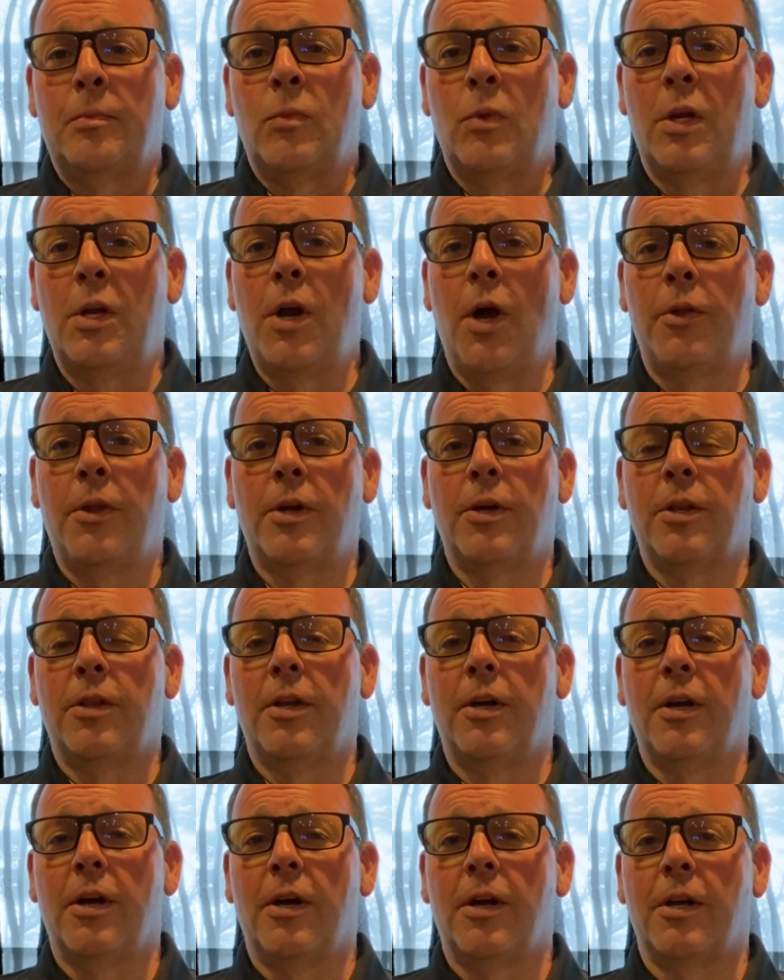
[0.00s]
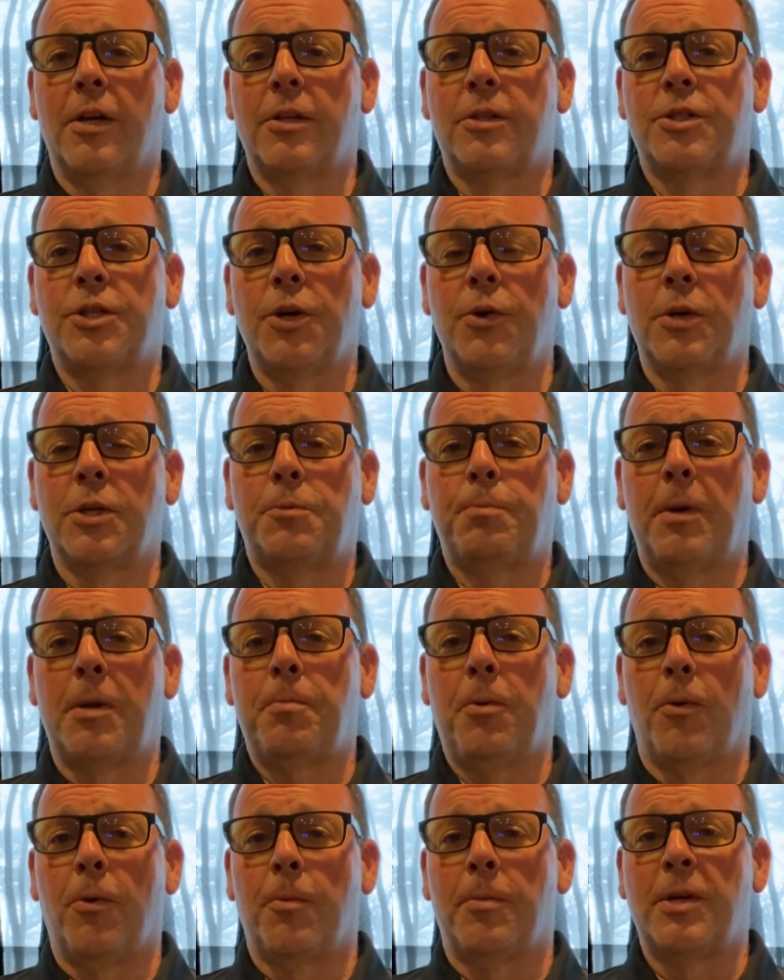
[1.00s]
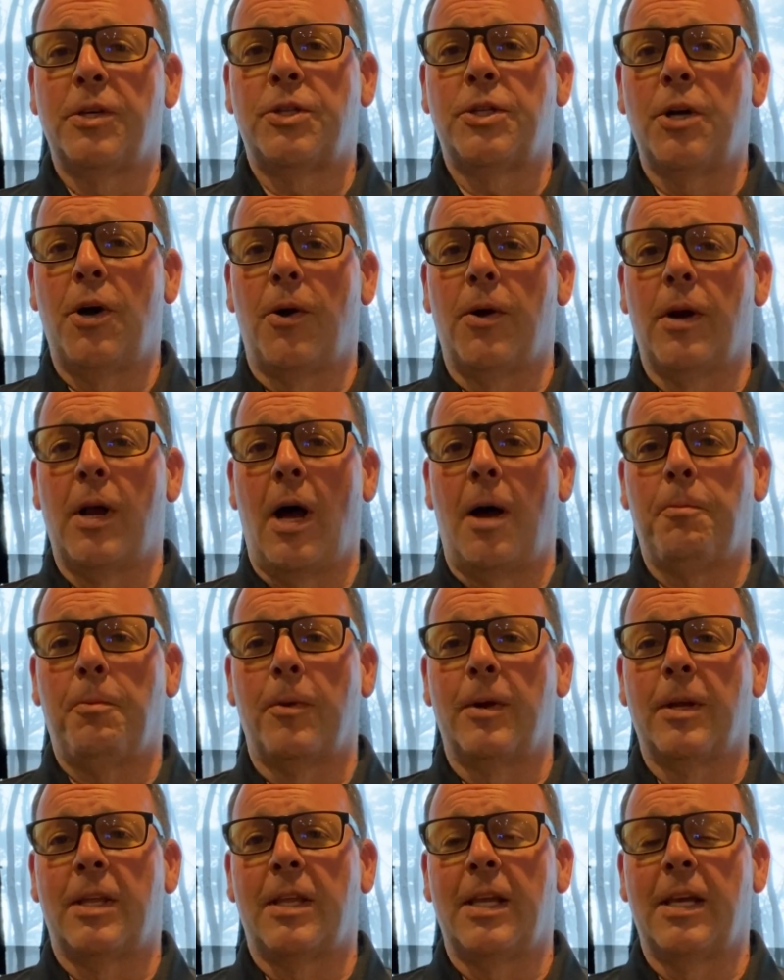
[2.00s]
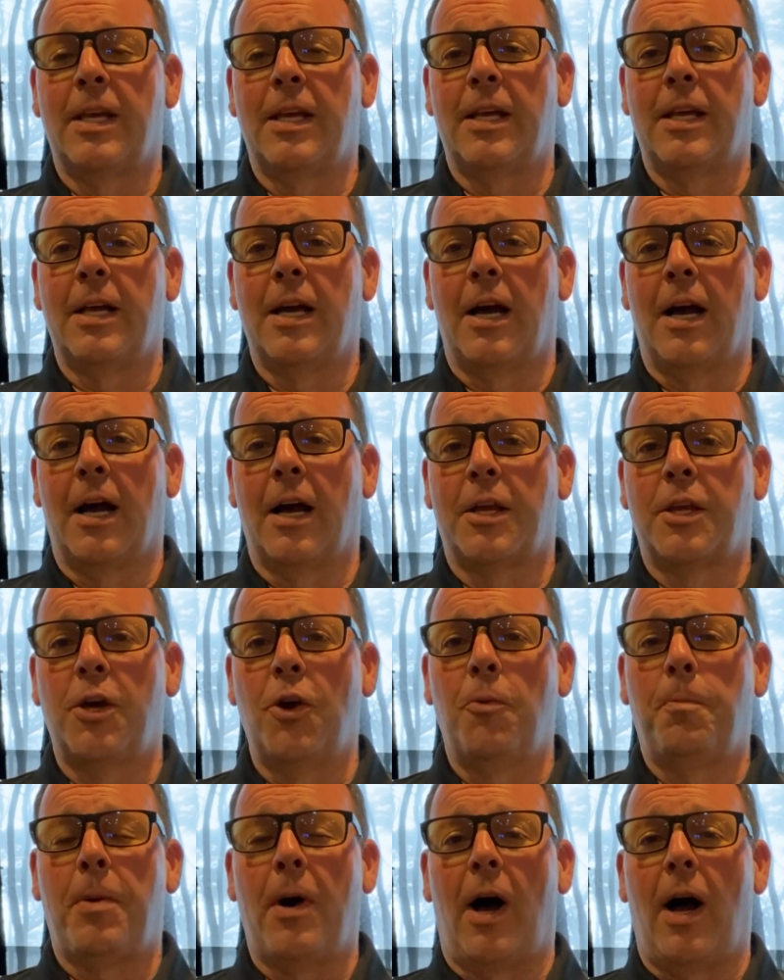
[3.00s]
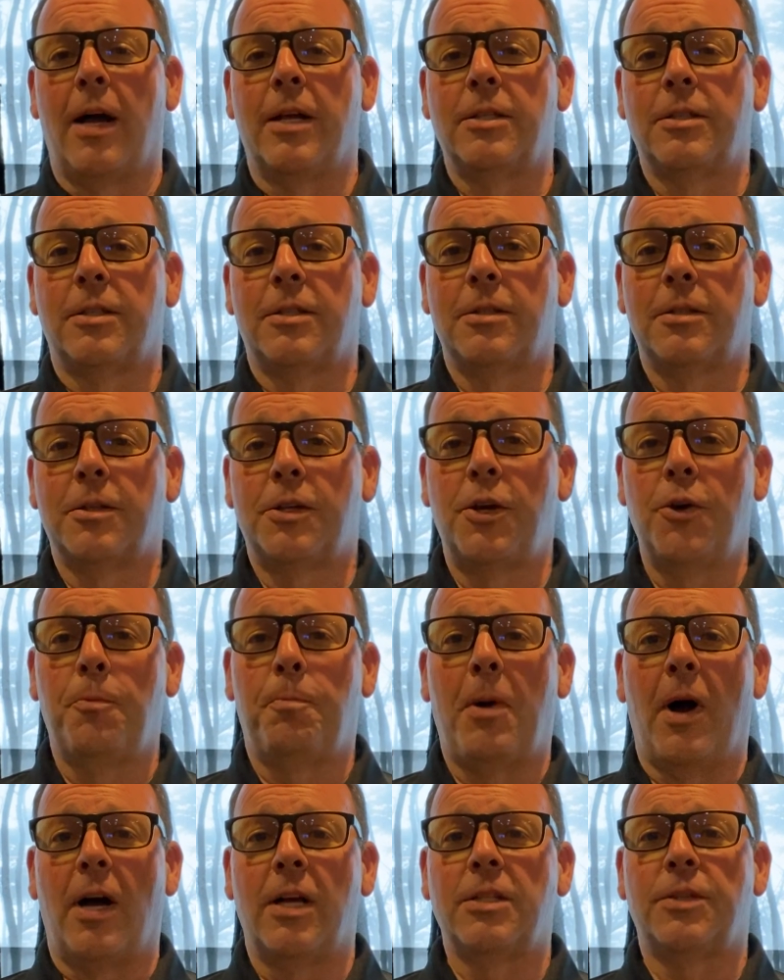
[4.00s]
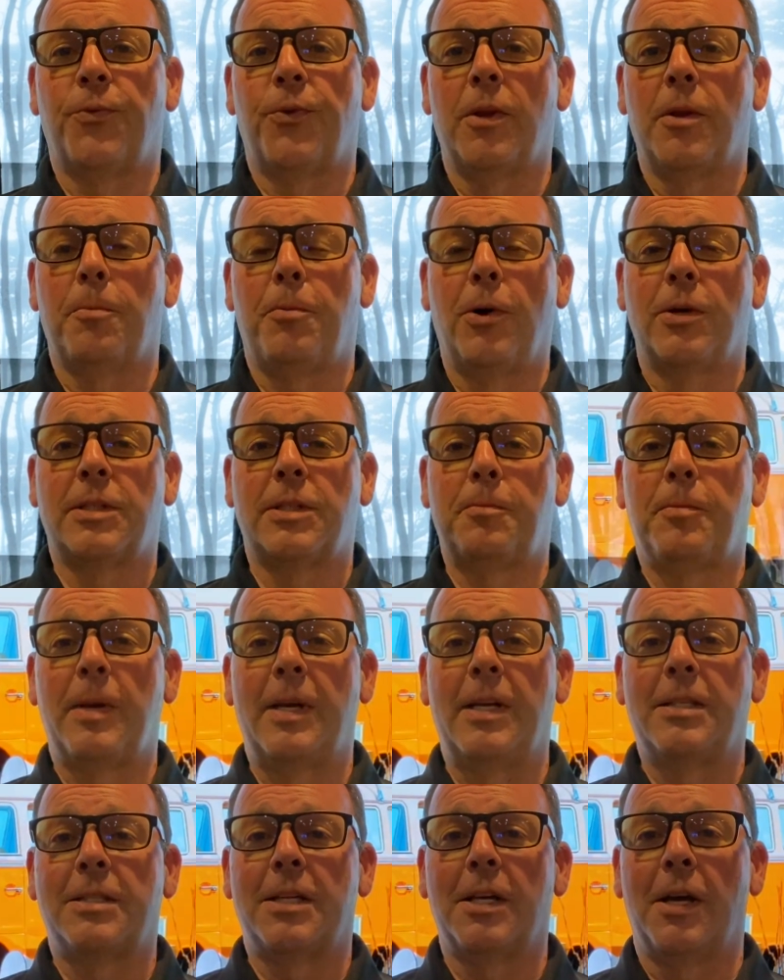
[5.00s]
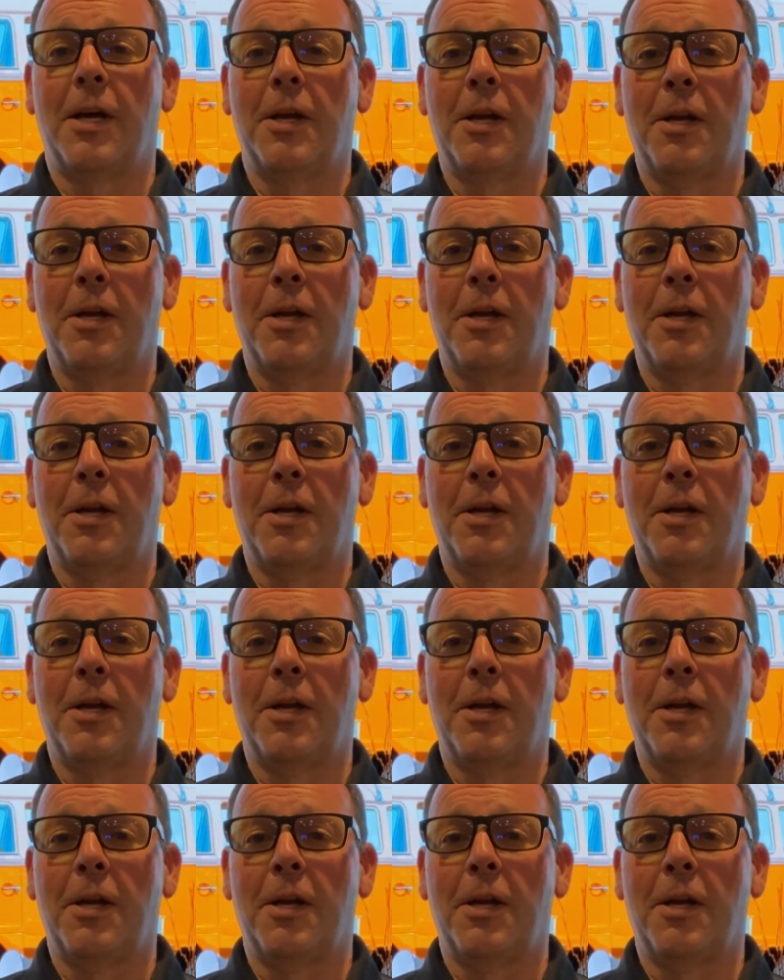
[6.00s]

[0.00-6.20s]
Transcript: You know, the Jewish people will be showing up with the coupons for the pussy pizza.